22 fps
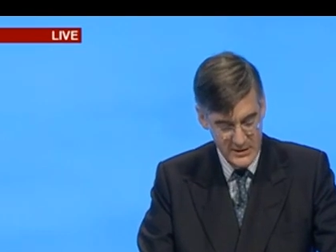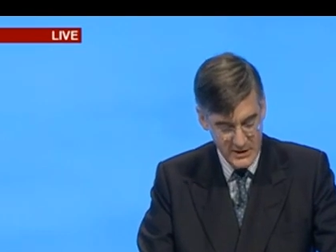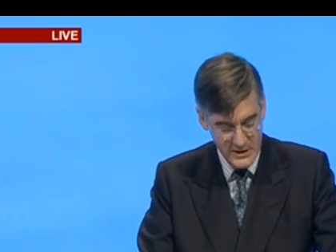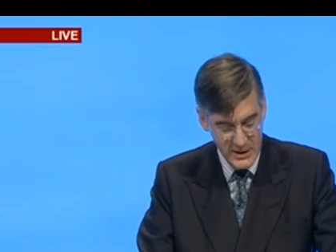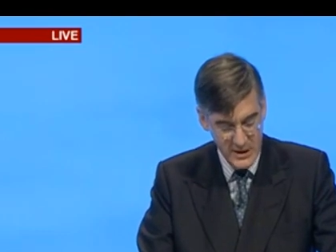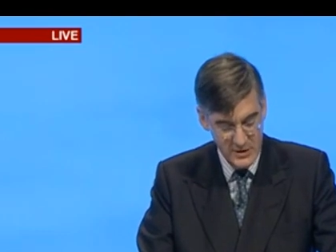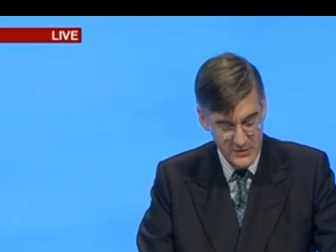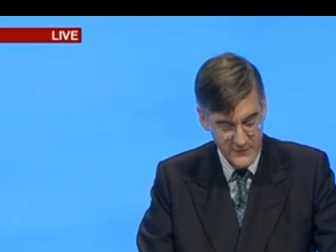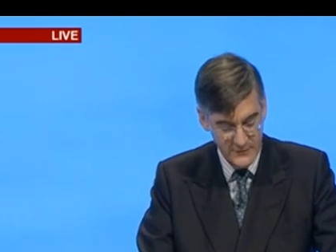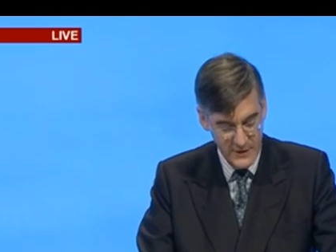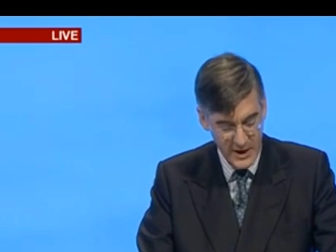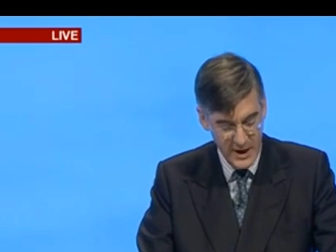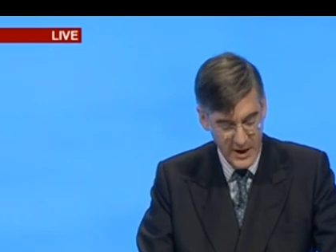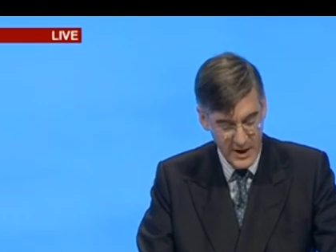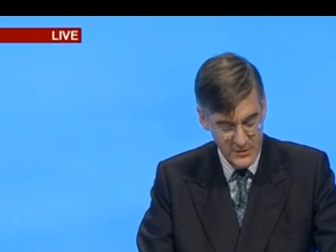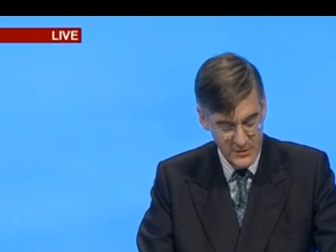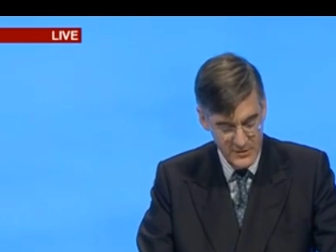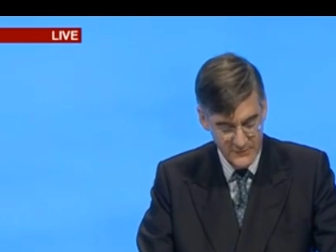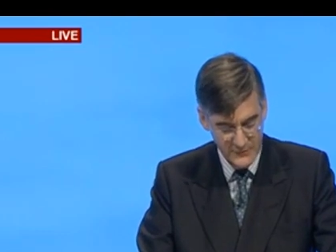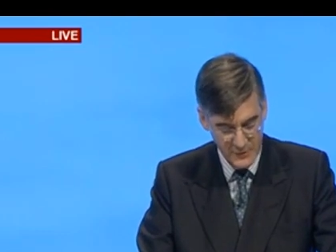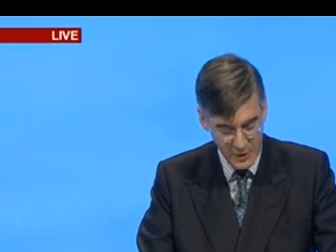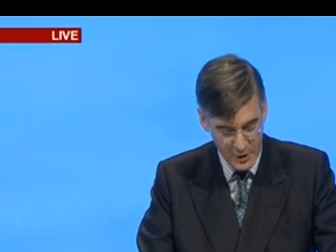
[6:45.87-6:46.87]
as leader of
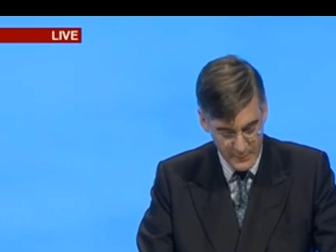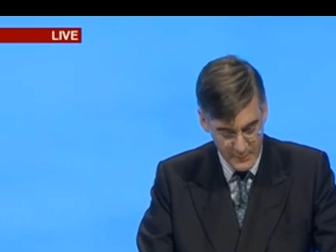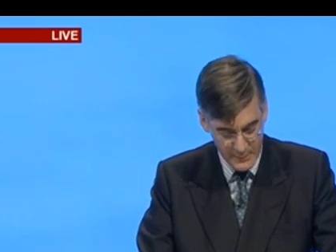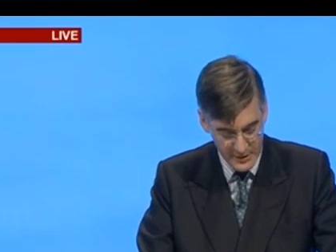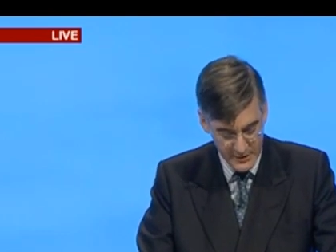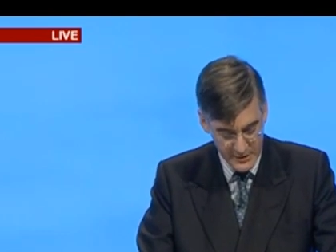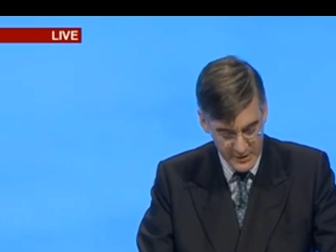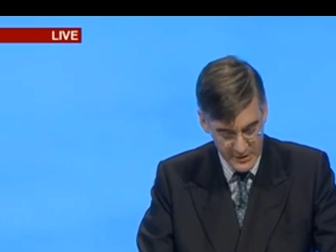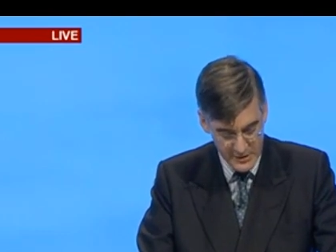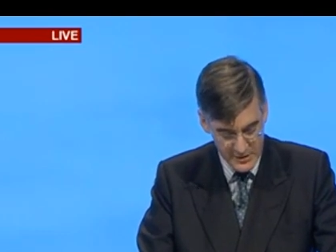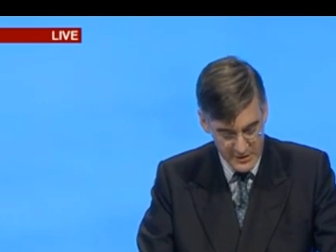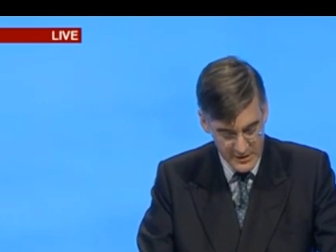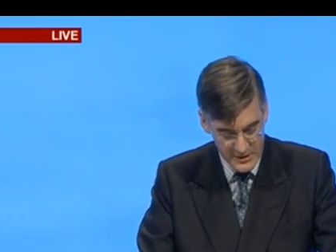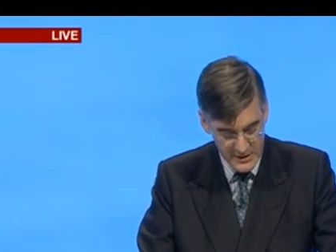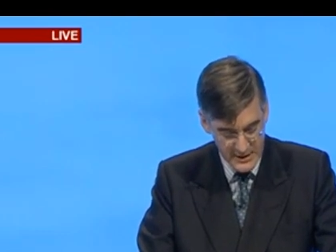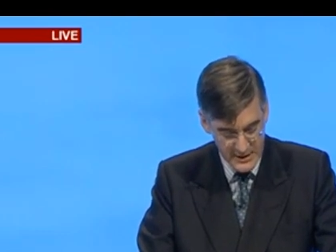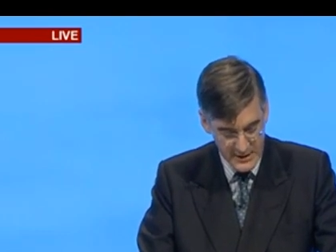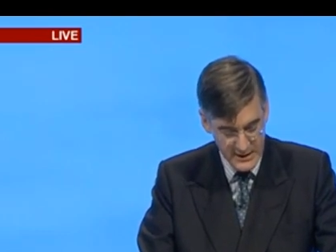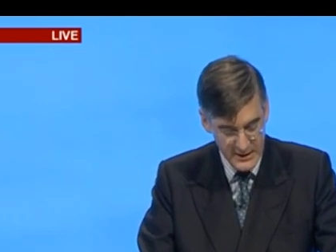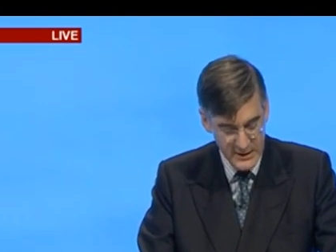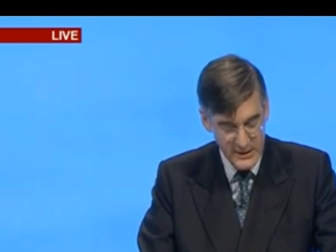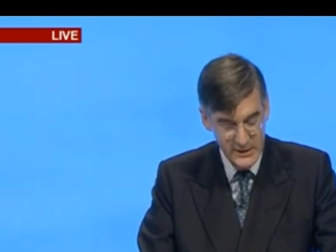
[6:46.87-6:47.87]
the House of
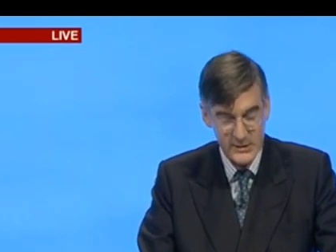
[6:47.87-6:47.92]
Commons,